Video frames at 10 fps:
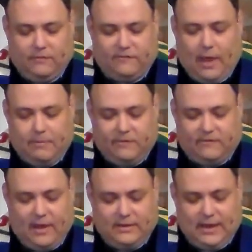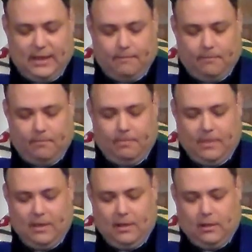And Simon said to
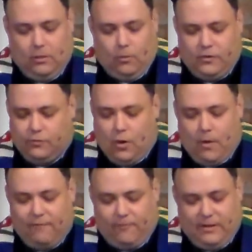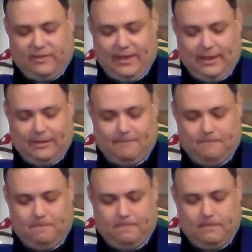him, "Lord, you know everything.
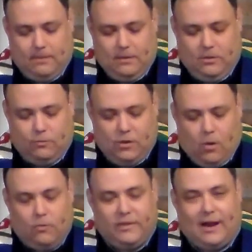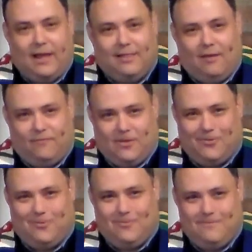You know that I love
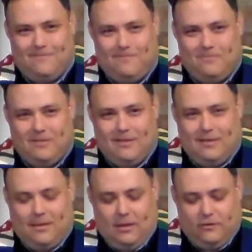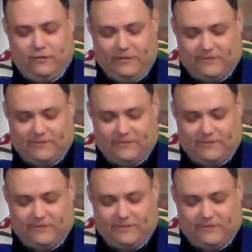you." And